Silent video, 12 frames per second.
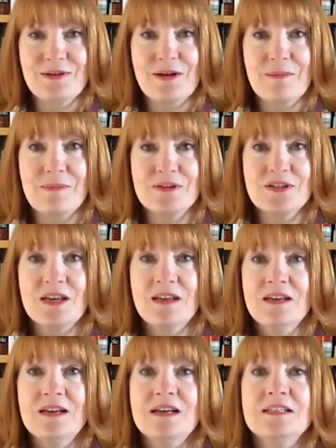to accomplish
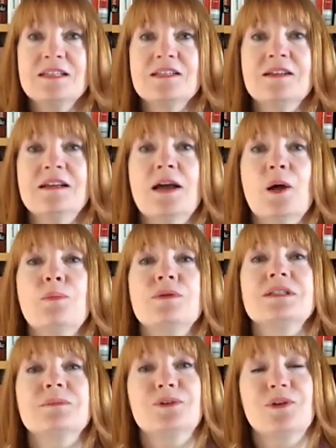is it's going to help
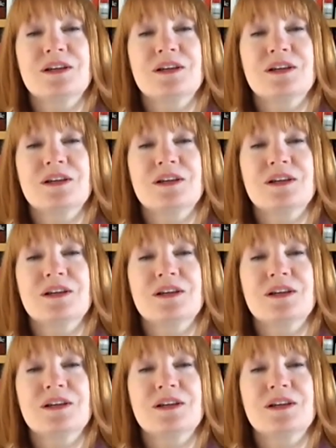with some